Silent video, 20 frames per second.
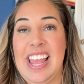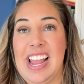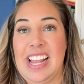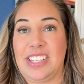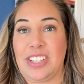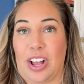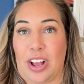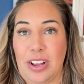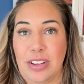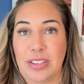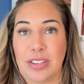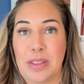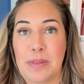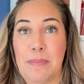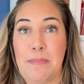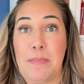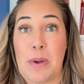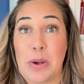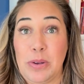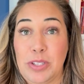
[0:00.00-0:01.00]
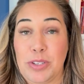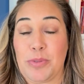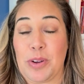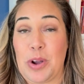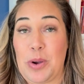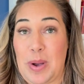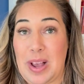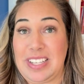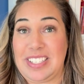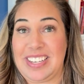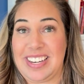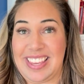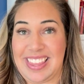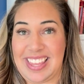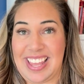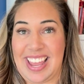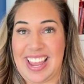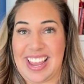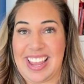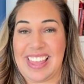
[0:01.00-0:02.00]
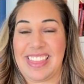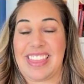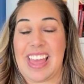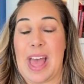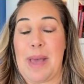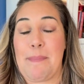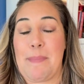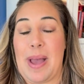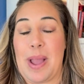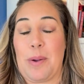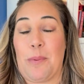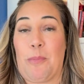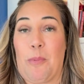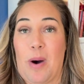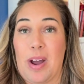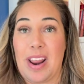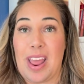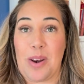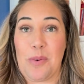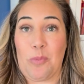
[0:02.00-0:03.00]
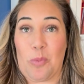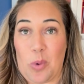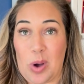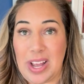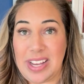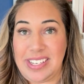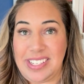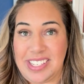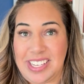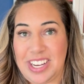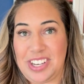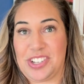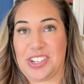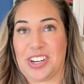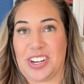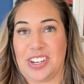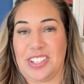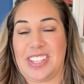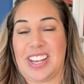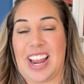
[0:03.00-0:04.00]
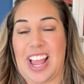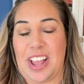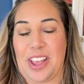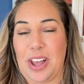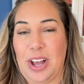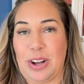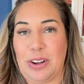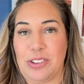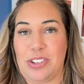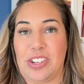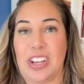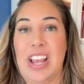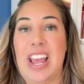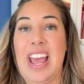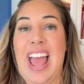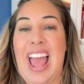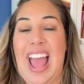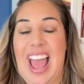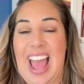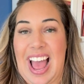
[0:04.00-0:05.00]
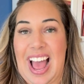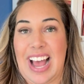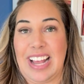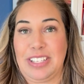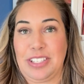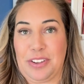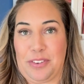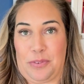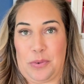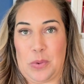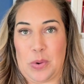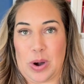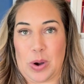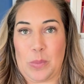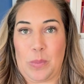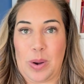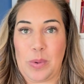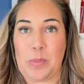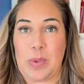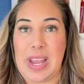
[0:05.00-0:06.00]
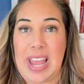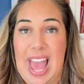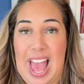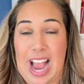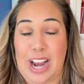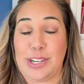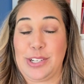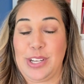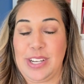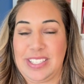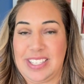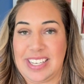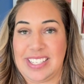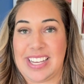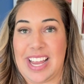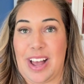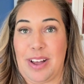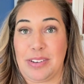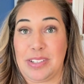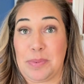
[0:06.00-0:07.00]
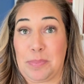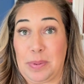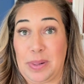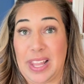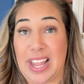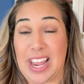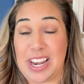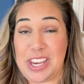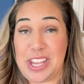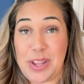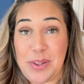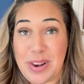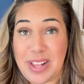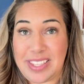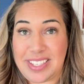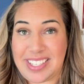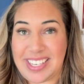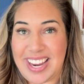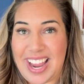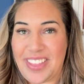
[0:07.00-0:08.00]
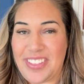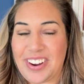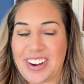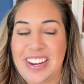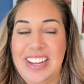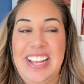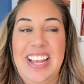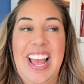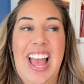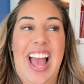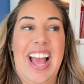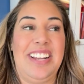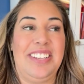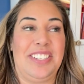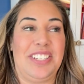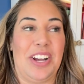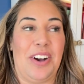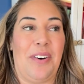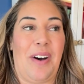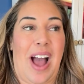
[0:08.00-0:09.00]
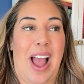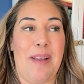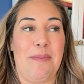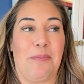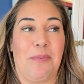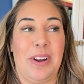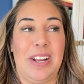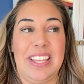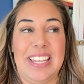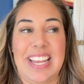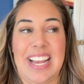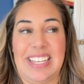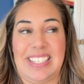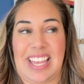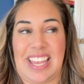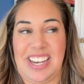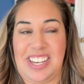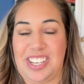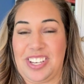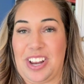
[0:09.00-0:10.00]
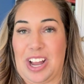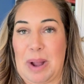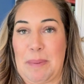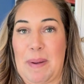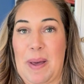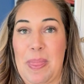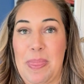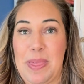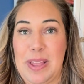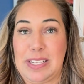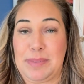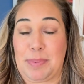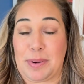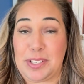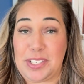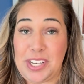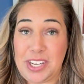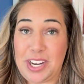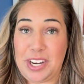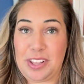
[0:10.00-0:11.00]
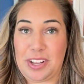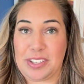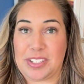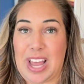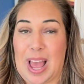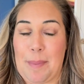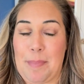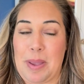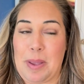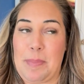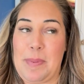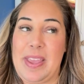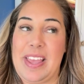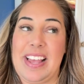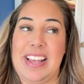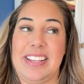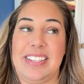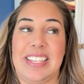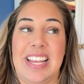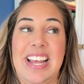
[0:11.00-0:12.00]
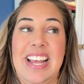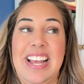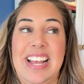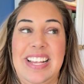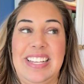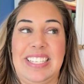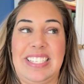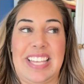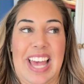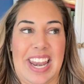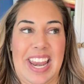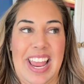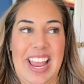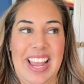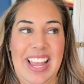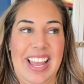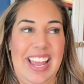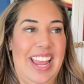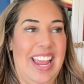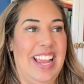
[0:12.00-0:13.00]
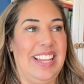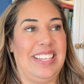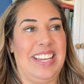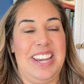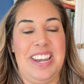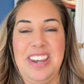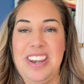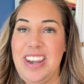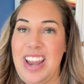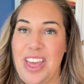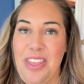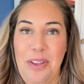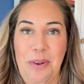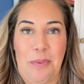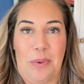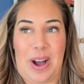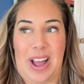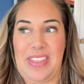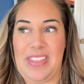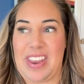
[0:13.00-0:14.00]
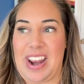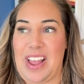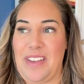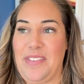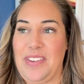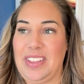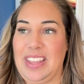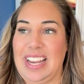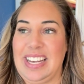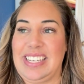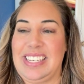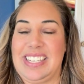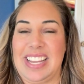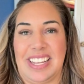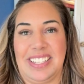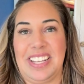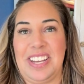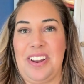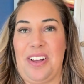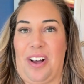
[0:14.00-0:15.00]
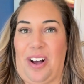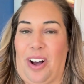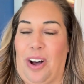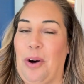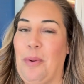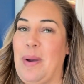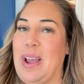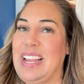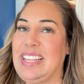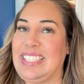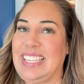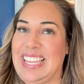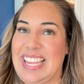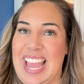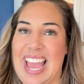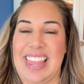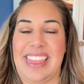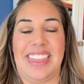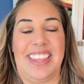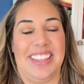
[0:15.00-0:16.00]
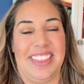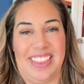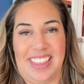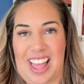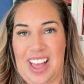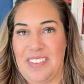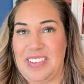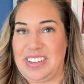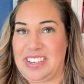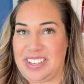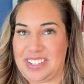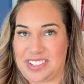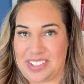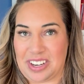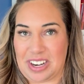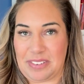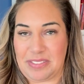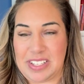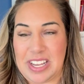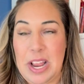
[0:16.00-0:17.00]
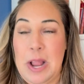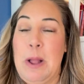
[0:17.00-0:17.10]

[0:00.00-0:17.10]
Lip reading: It's also the most requested thing that my one-on-one teachers that I coach ask for when we actually sit down to plan units together. And so I'm really excited to talk about this particular topic because setting is another one that I feel like doesn't always get the love it deserves.